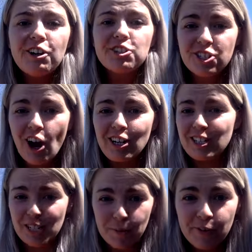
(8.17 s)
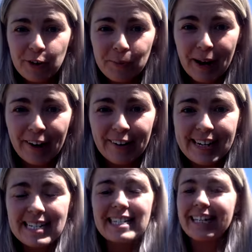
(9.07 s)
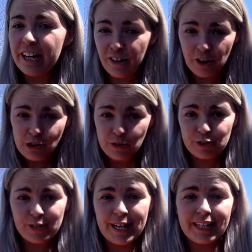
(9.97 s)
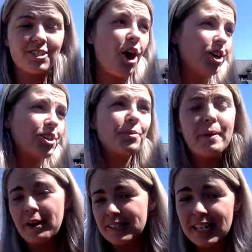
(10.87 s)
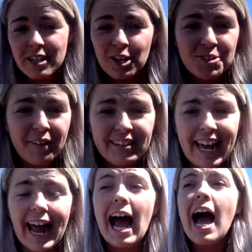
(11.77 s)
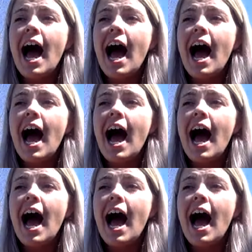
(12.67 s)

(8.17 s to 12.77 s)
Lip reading: to talk to some of your parents and hear how you were doing and talk to the parents I talk to every day.